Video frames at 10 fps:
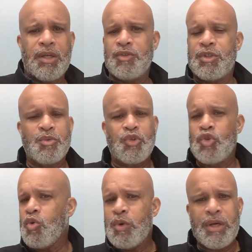else. There was
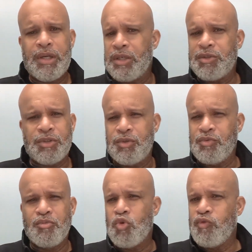nowhere else to
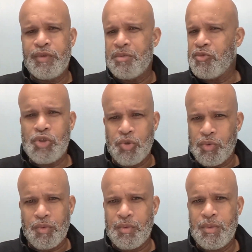move them to.